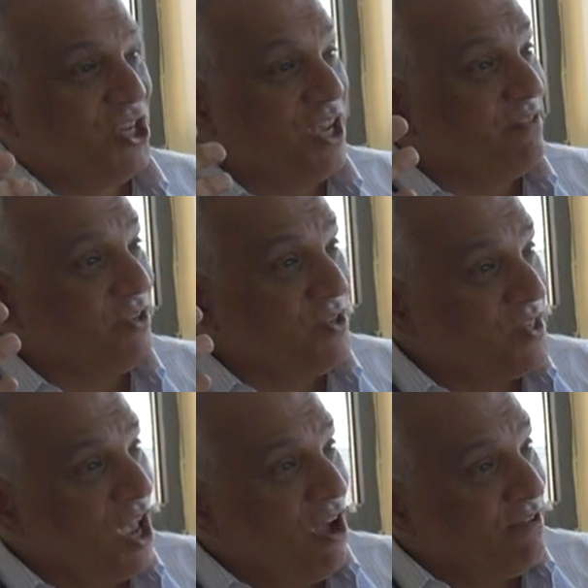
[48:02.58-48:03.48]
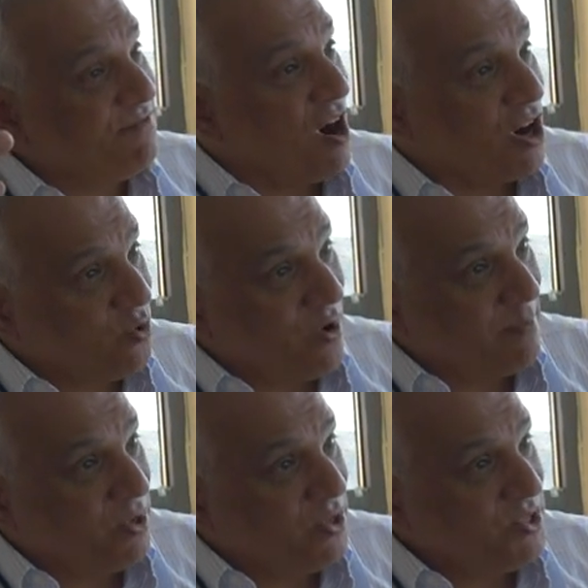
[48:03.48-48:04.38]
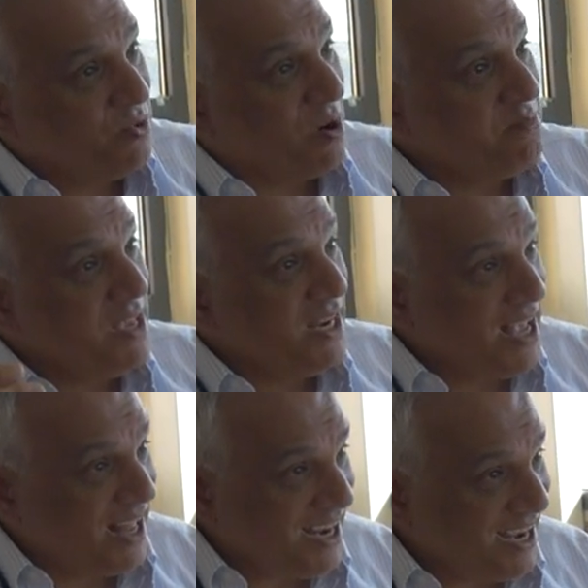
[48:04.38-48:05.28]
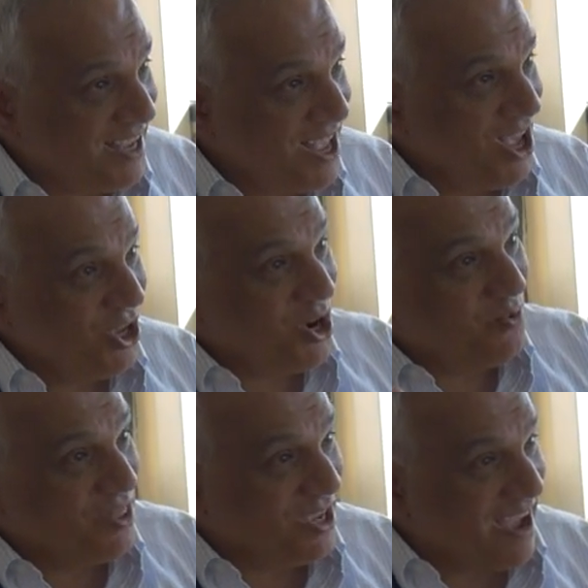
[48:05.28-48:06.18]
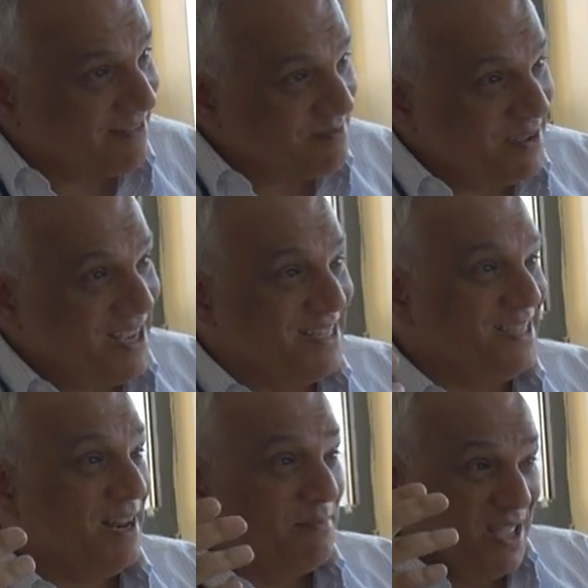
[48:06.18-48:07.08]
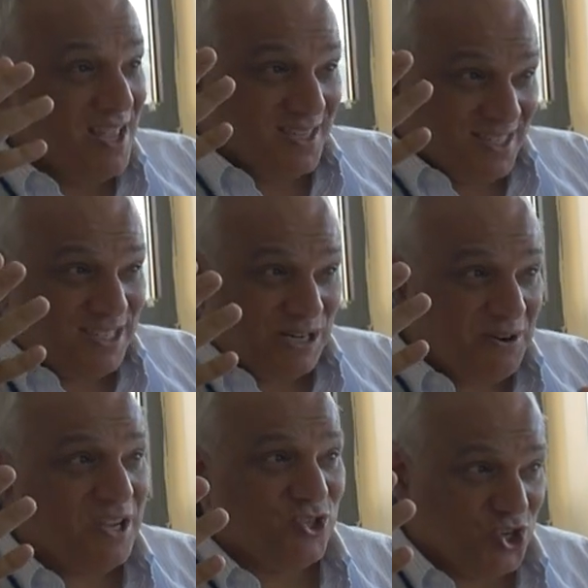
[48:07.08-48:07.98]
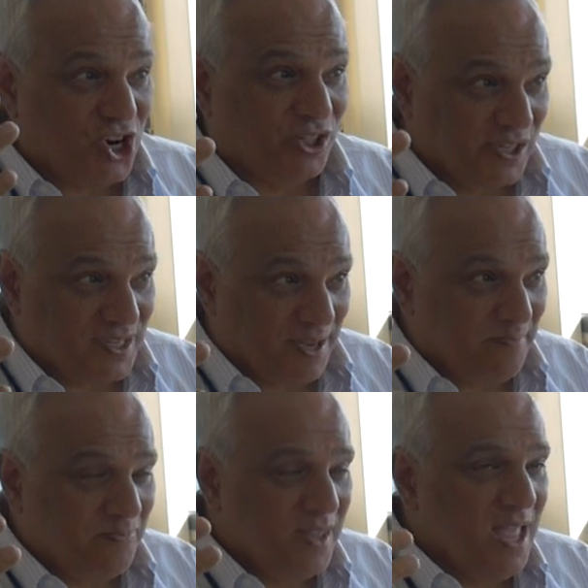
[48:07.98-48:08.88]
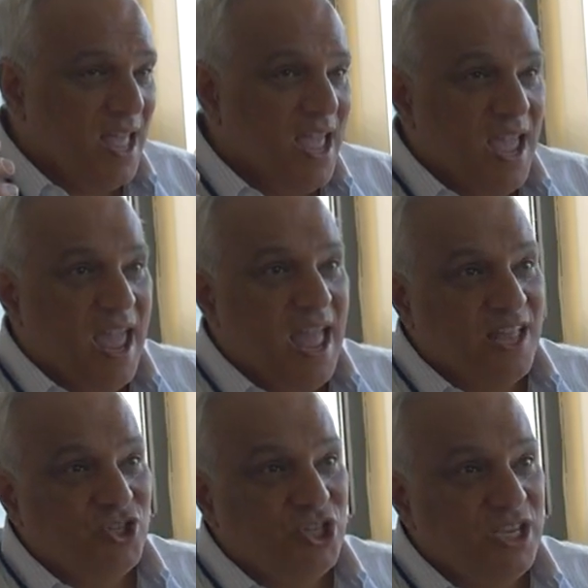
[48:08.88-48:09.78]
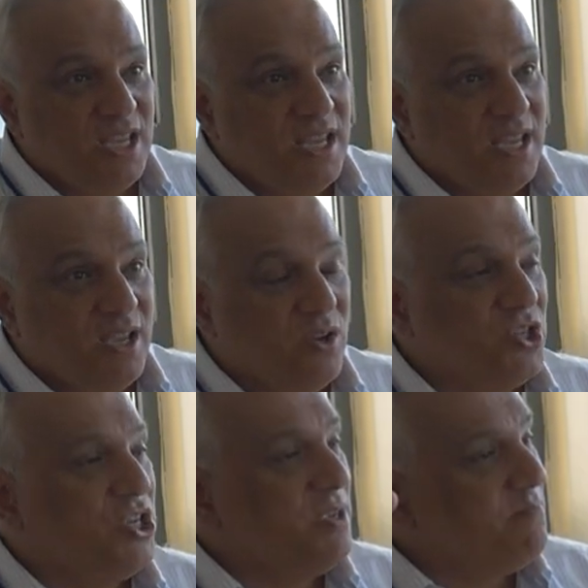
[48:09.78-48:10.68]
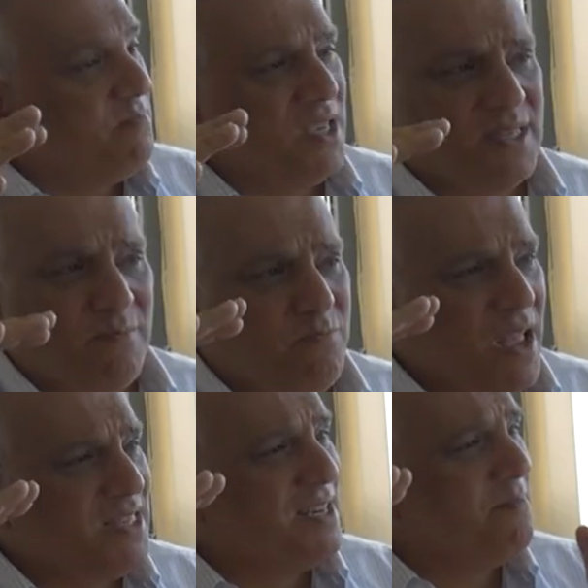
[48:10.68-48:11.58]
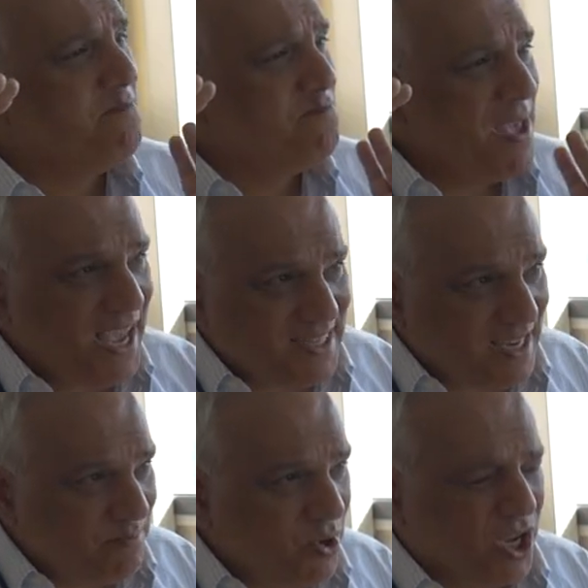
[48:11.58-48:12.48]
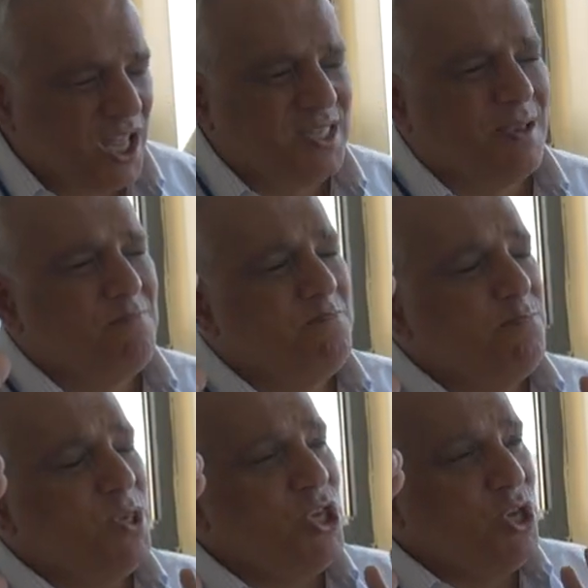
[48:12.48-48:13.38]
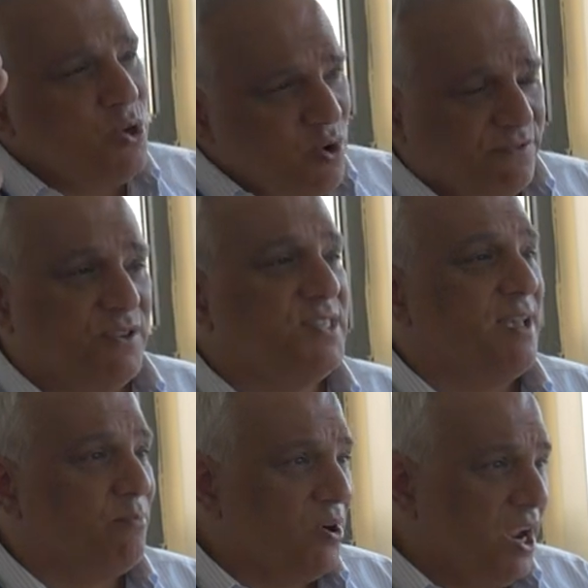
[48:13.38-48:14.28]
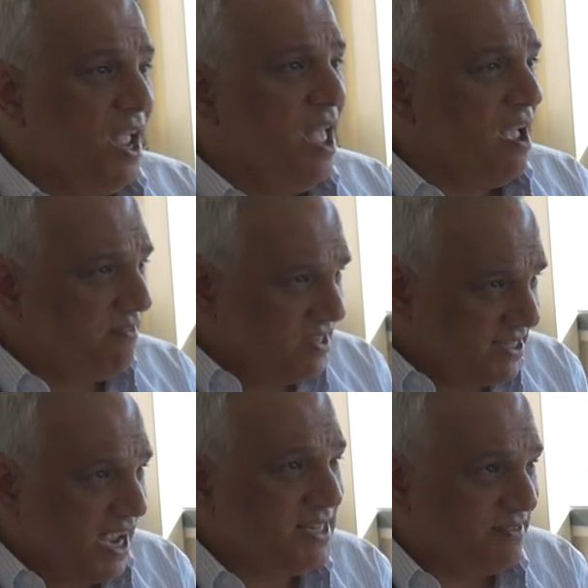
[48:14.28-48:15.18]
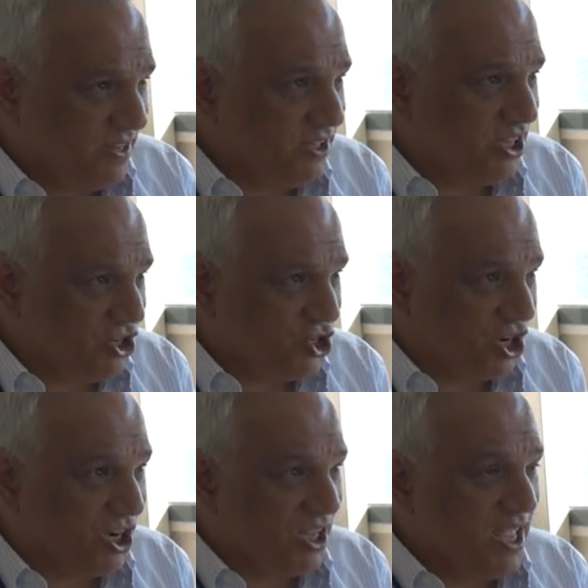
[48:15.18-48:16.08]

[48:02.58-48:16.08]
She interviews FARC rebels who are mediating, you know, with the government, and serious journalism. And she does it's an amazing book. It's a beautiful summary of the scientific literature.